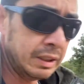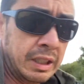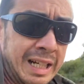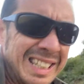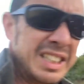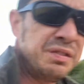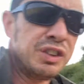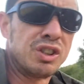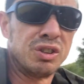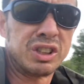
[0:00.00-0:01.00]
And the
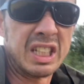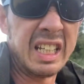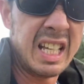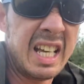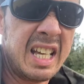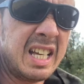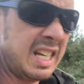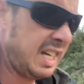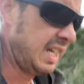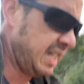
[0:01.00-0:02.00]
difficulty,
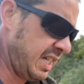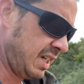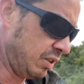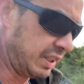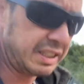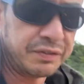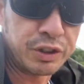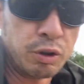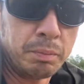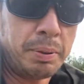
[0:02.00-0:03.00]
or the
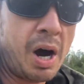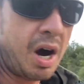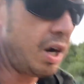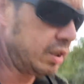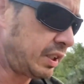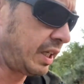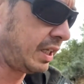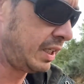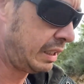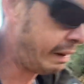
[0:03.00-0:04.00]
difficult part,
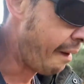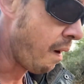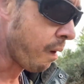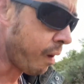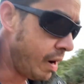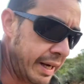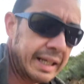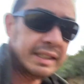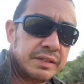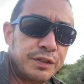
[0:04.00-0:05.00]

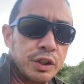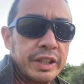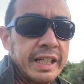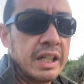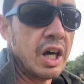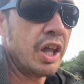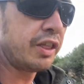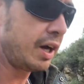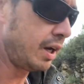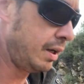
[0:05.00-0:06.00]
is for the
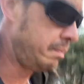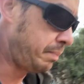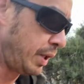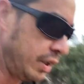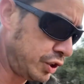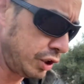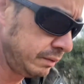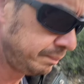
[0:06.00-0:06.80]
other person